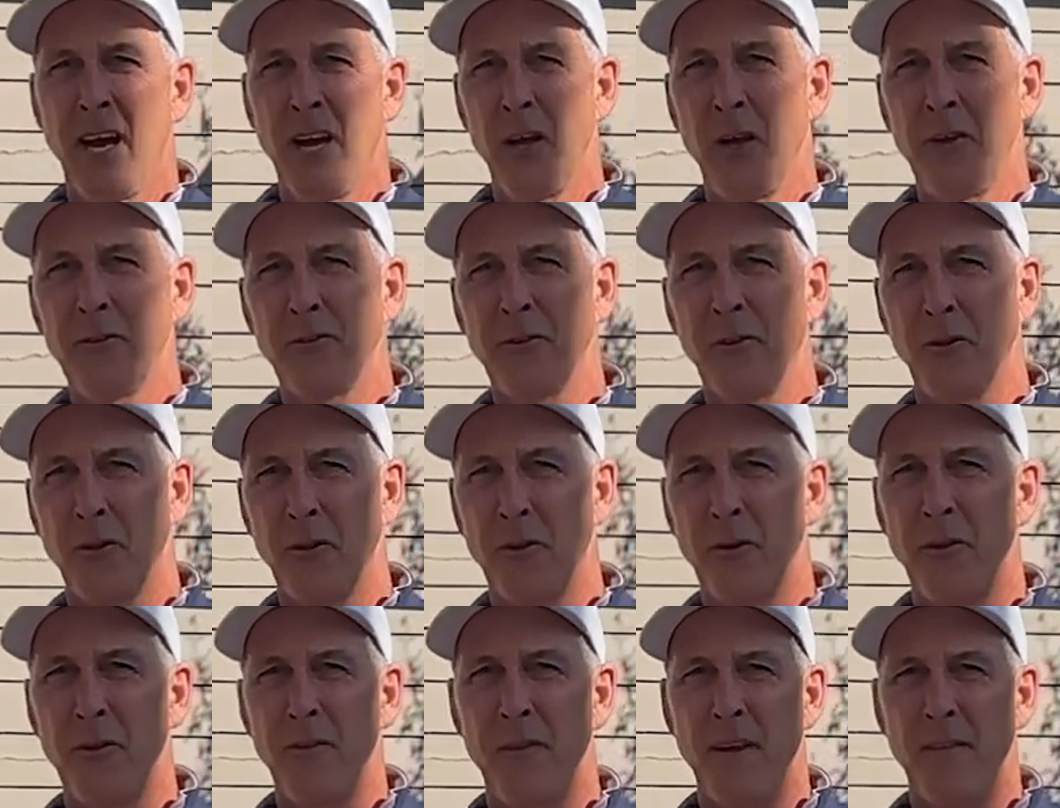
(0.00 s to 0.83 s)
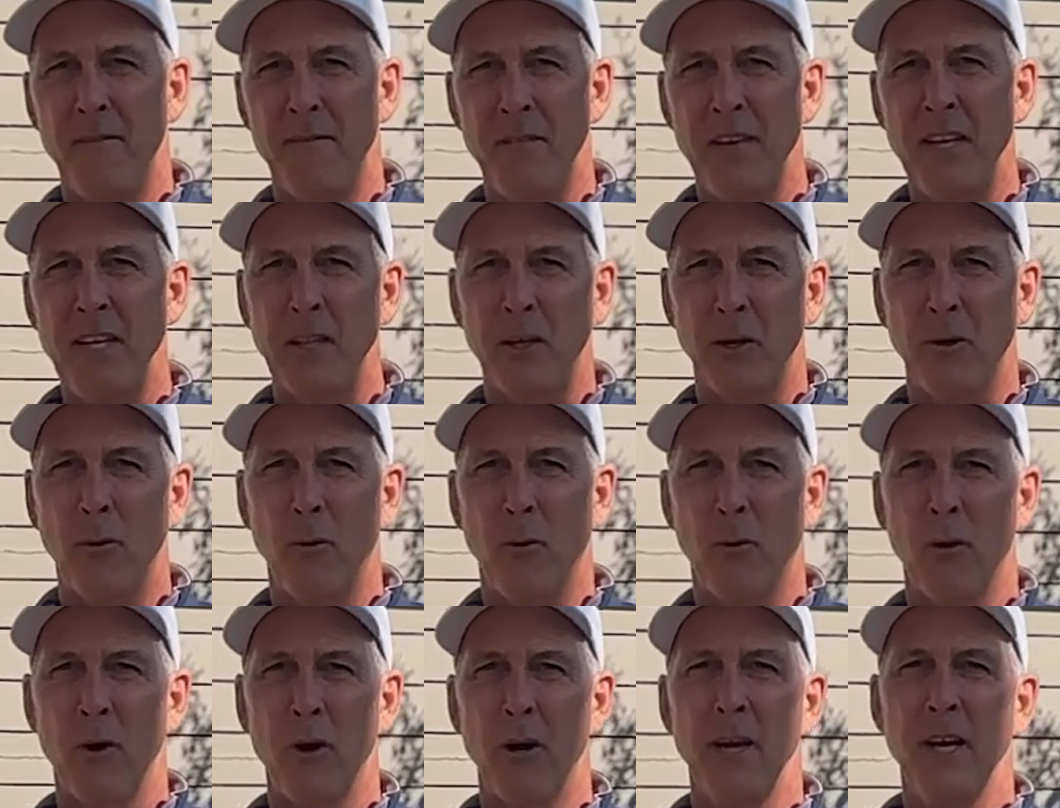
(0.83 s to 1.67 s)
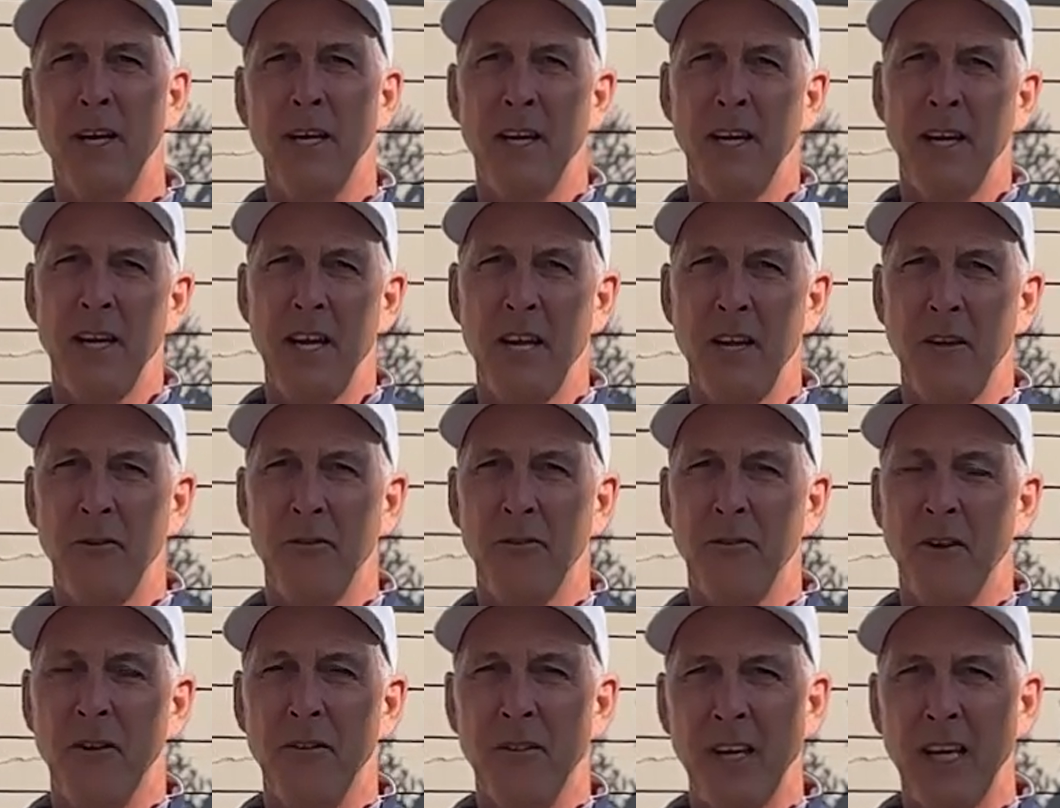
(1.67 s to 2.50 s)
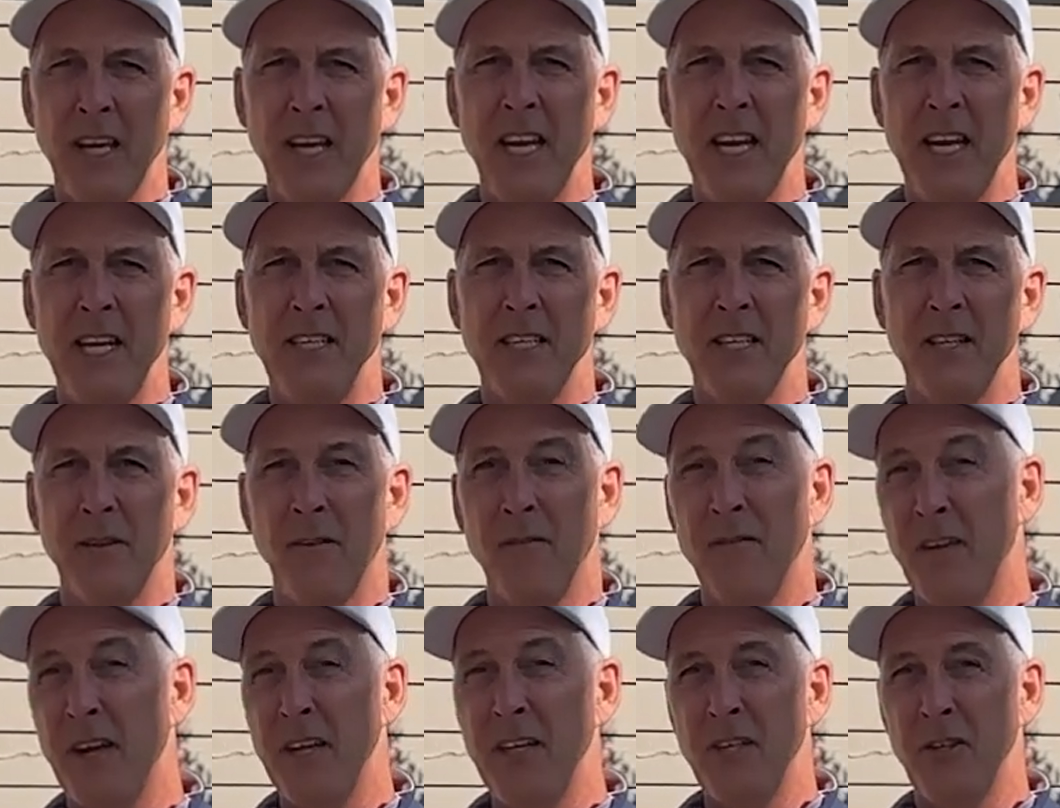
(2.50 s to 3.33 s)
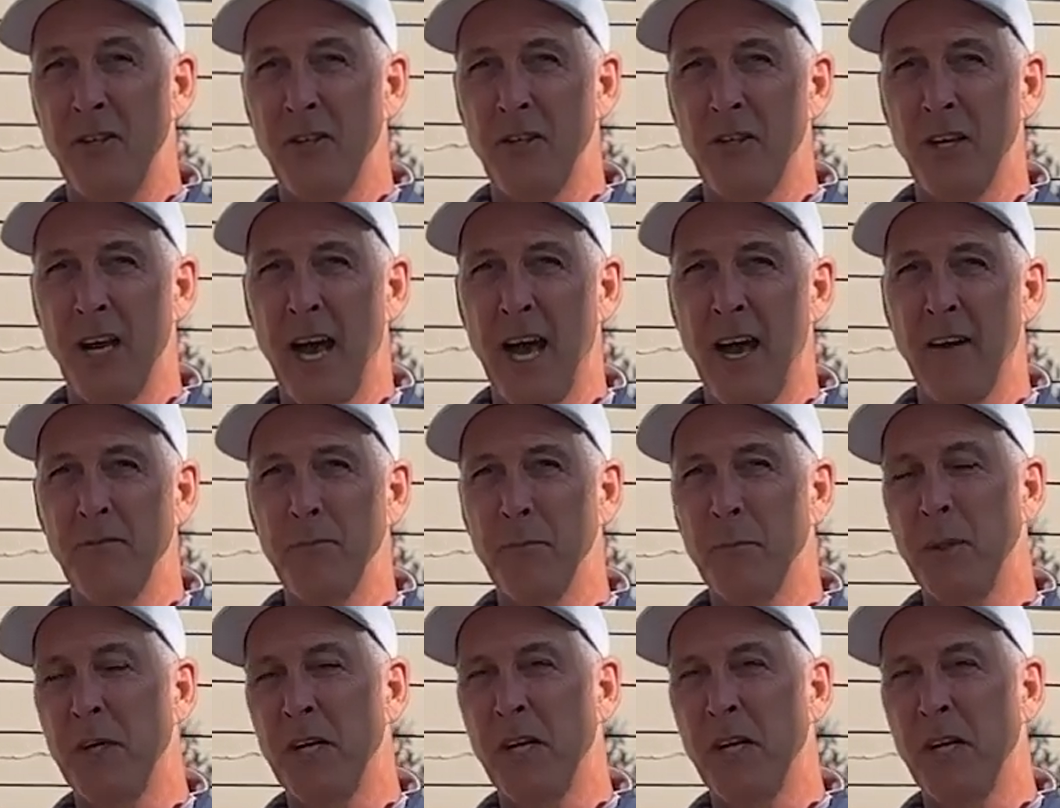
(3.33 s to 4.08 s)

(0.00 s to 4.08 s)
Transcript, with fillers: I also learned that VeloCore is the key to the Ventus shaft,